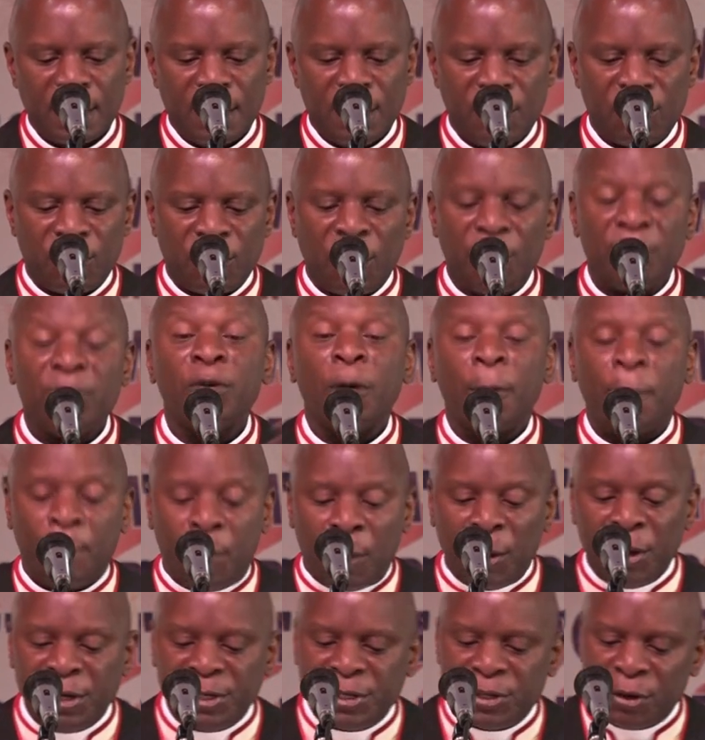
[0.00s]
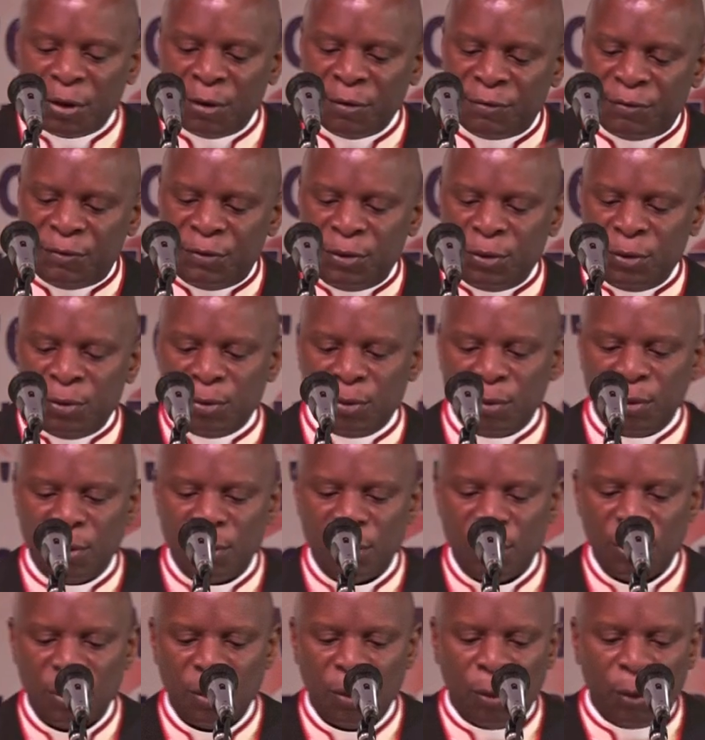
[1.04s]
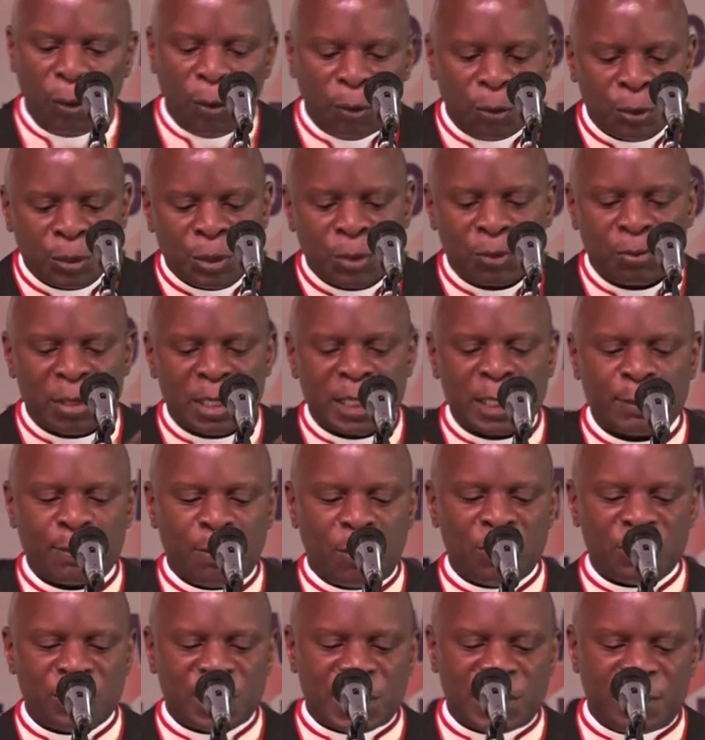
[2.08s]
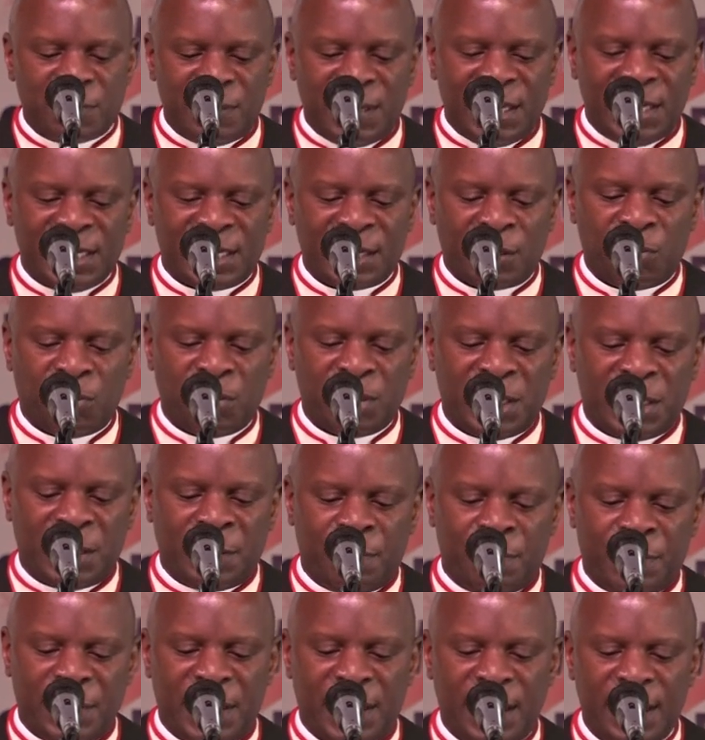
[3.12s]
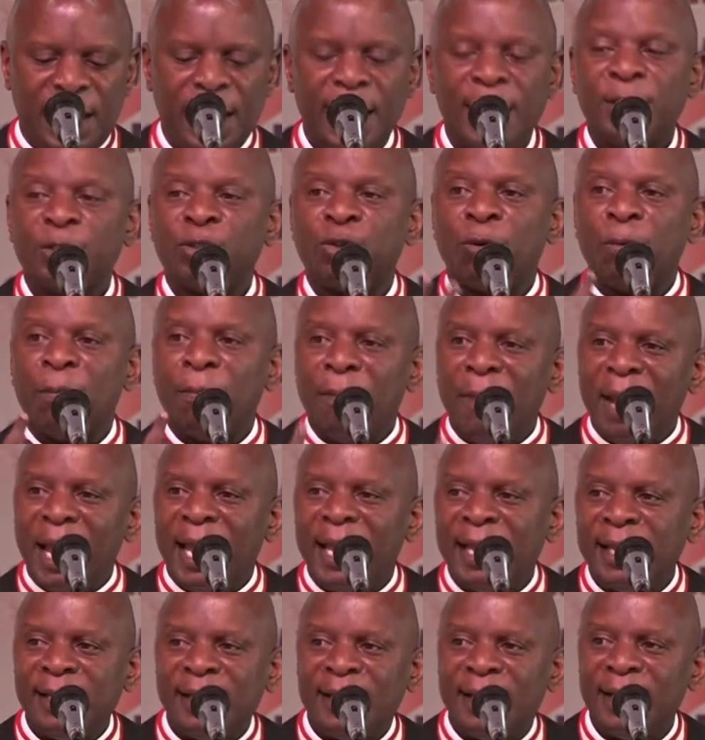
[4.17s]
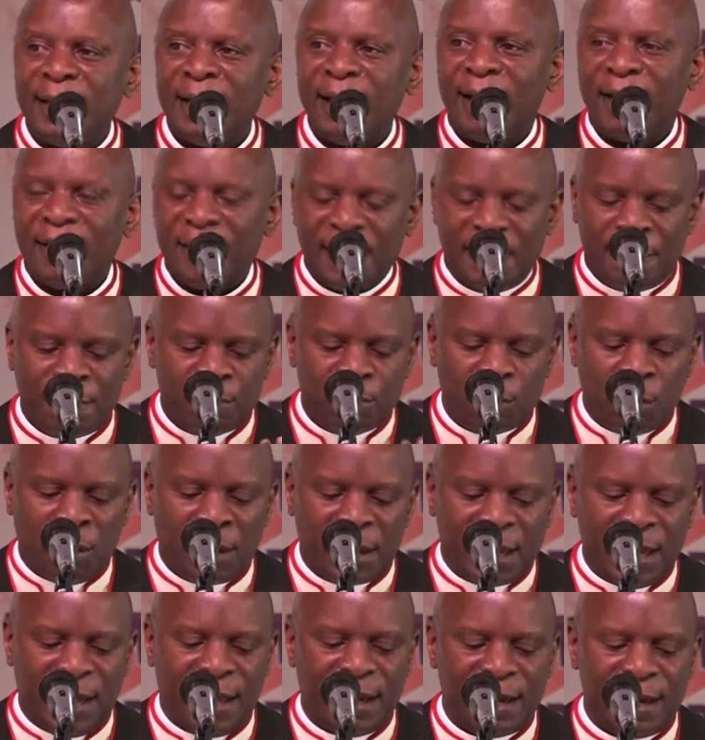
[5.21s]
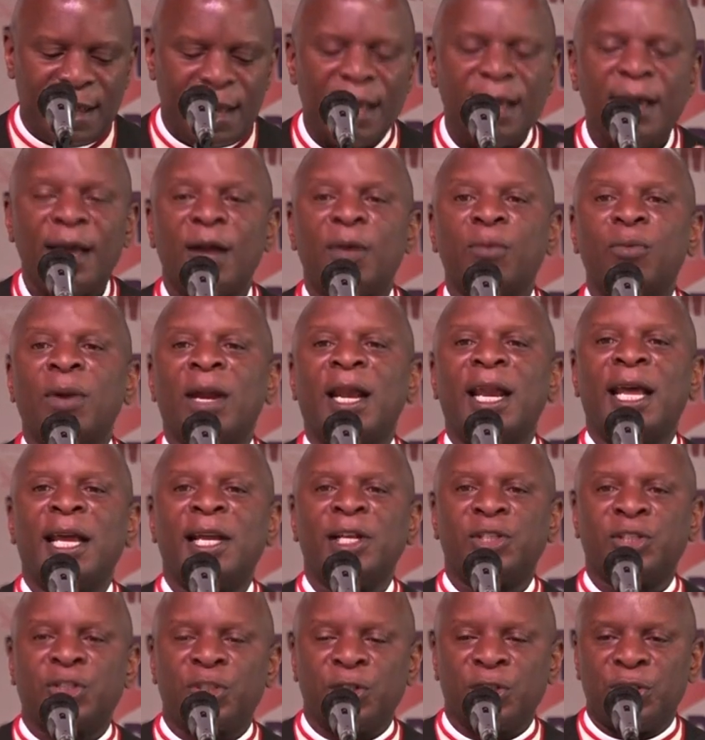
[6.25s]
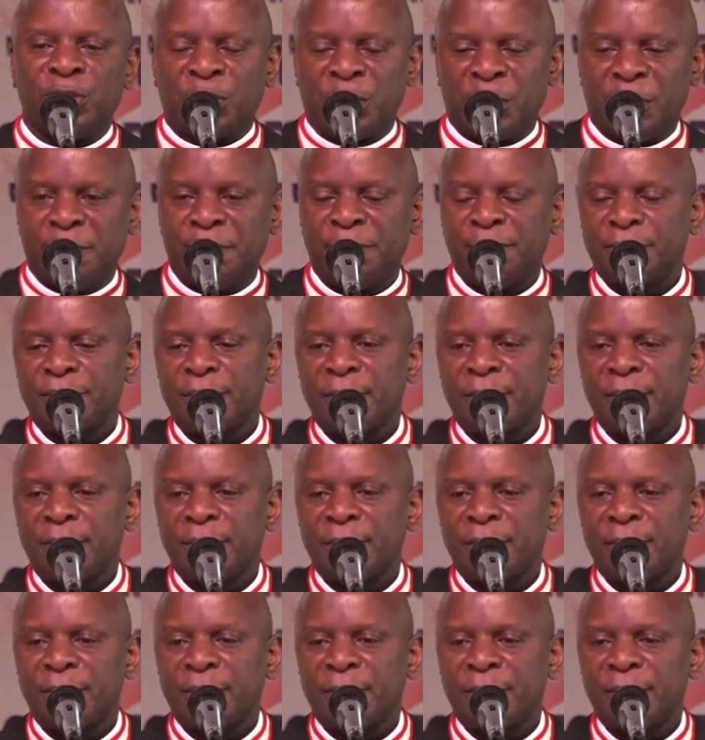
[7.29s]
From your point of view, whose responsibility would it be to mend the broken relationship?